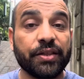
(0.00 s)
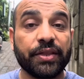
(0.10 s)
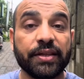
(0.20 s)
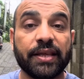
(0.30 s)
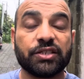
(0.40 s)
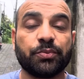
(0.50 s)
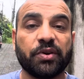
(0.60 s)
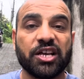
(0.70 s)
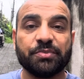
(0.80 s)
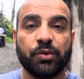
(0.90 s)
thing that
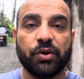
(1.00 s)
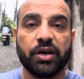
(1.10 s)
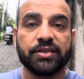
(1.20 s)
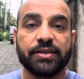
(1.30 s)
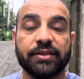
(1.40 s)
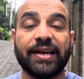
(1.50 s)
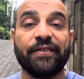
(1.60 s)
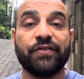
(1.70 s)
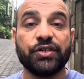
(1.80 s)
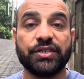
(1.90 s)
surprised me was the
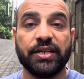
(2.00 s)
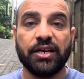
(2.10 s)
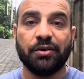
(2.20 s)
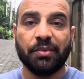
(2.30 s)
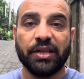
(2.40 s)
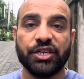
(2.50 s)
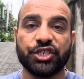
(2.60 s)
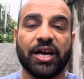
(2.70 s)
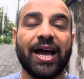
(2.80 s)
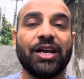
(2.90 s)
diversity here in
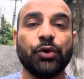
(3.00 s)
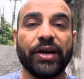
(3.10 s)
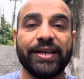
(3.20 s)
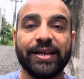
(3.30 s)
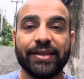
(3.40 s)
Malaysia. I had no idea